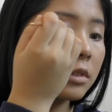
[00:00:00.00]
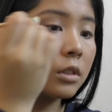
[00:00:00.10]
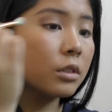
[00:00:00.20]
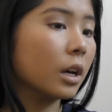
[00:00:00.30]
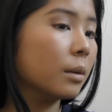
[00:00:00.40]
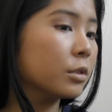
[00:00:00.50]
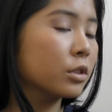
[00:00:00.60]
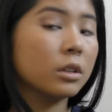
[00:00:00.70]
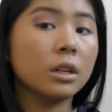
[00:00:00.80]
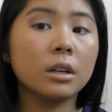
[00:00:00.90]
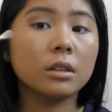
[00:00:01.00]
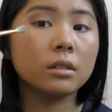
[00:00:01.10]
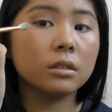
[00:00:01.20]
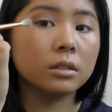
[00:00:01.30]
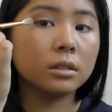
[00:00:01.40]
So I'm just gonna
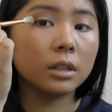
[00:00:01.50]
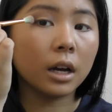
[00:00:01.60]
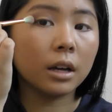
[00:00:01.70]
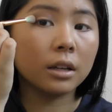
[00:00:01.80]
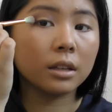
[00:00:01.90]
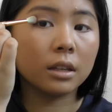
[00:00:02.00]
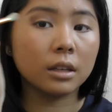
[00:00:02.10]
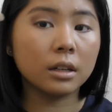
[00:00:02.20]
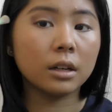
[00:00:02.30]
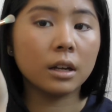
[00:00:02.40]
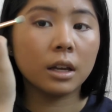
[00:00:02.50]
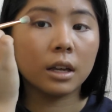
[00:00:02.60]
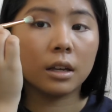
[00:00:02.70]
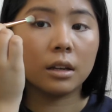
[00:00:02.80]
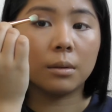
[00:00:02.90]
start here
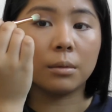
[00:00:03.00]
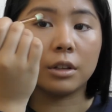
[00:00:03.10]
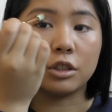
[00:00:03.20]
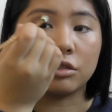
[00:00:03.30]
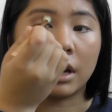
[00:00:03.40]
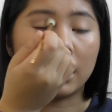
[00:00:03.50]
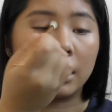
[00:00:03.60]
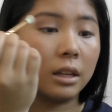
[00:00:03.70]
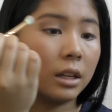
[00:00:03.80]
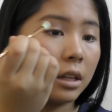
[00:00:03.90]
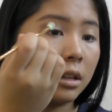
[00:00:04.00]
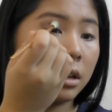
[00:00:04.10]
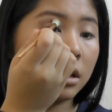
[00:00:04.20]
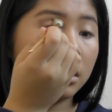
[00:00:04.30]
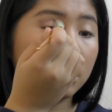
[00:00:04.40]
and I'm gonna drag it in
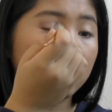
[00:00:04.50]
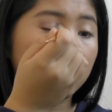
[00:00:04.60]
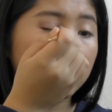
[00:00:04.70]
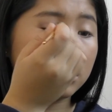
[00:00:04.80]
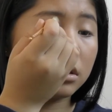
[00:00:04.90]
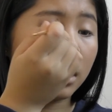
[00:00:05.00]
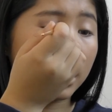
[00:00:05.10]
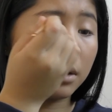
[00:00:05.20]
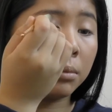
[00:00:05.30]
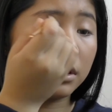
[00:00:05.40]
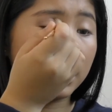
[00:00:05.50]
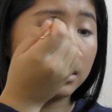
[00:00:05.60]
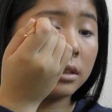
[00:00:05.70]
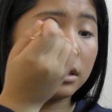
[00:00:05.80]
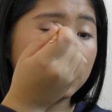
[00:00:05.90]
with so like it
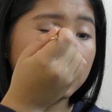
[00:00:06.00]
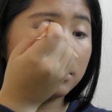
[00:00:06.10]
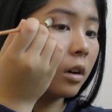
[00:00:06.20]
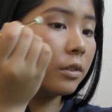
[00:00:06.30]
blends in.